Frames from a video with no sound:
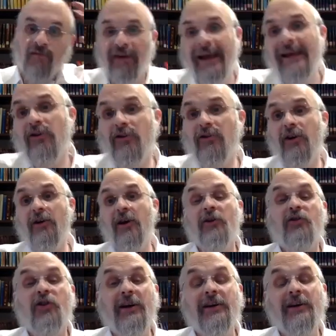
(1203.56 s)

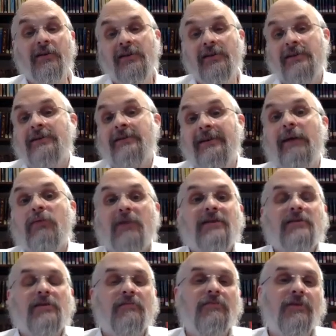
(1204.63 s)
Again, this is indeed our
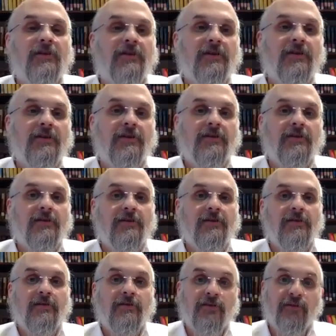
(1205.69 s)
custom.
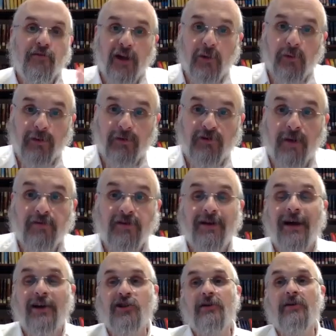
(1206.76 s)
Following Rabbi Shapshid
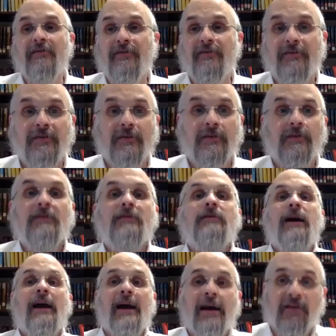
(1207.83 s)
Ashkov
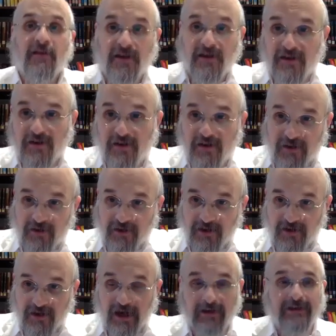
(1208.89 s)
and the
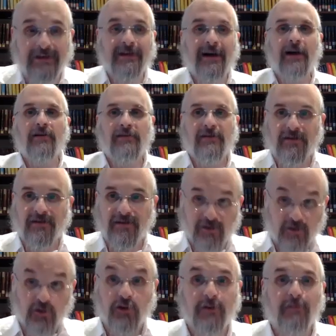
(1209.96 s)
Arizal's
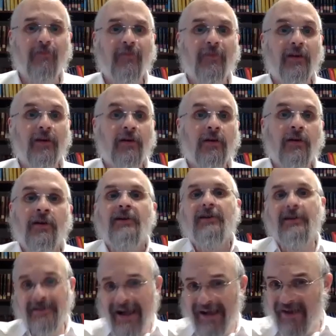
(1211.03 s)
Sidurim,
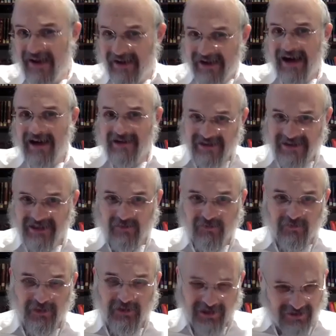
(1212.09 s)
the Sadra Kar to set the
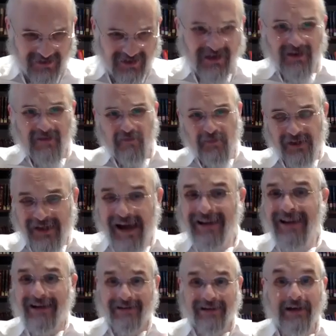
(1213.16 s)
plate,
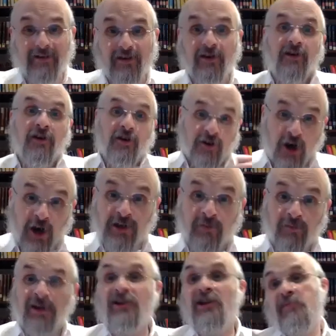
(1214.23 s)
Belila at night,
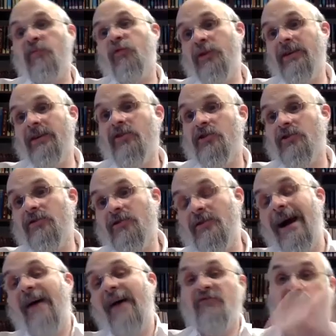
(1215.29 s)
Kardim Kiddush before Kiddush.
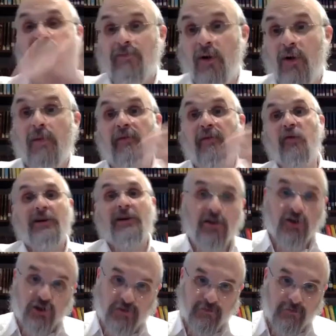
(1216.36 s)
So after you come home, but before
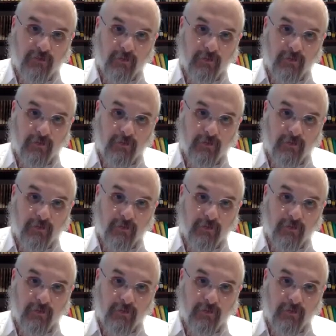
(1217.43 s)
Kiddush.